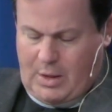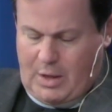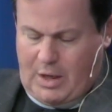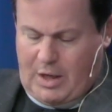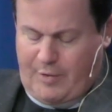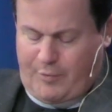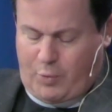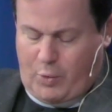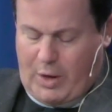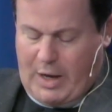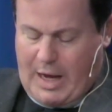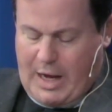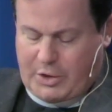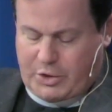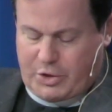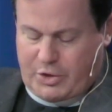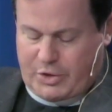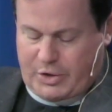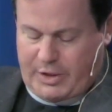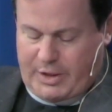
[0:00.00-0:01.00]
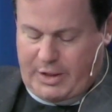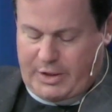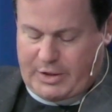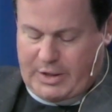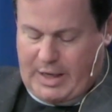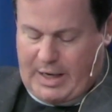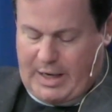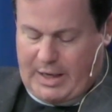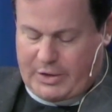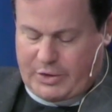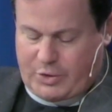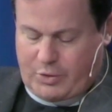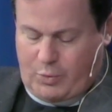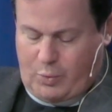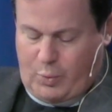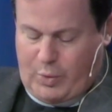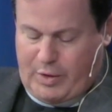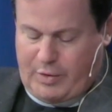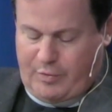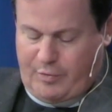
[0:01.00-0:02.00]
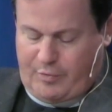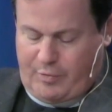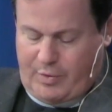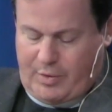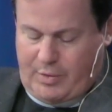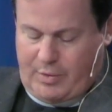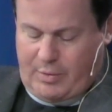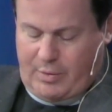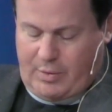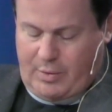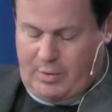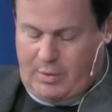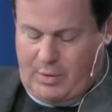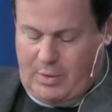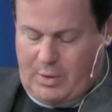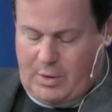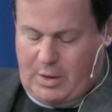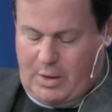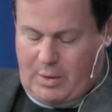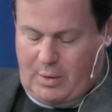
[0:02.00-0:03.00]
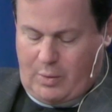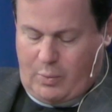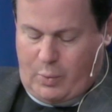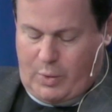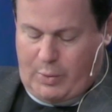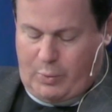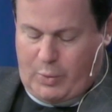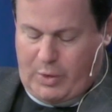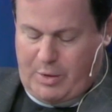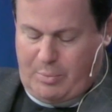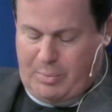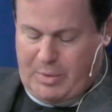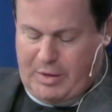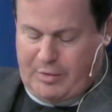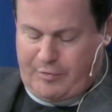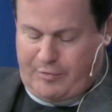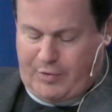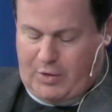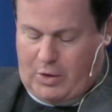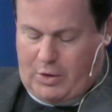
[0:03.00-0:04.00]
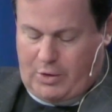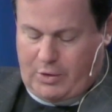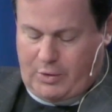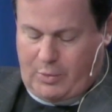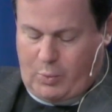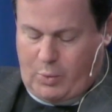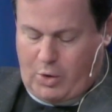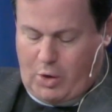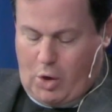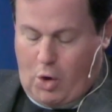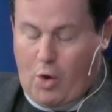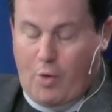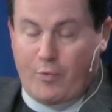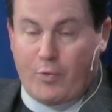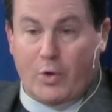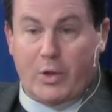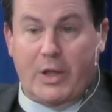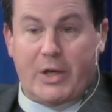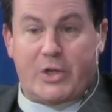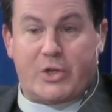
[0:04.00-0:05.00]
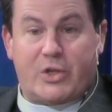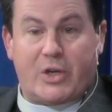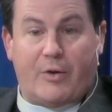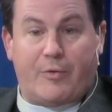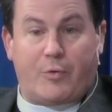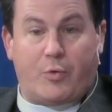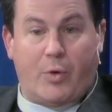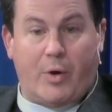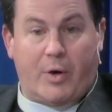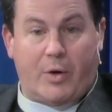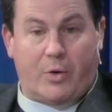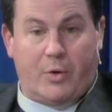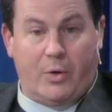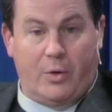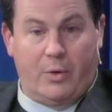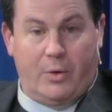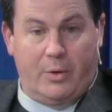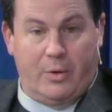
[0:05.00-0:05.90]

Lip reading: If we're anxiously attached, when we admit fault, we're overly self-critical.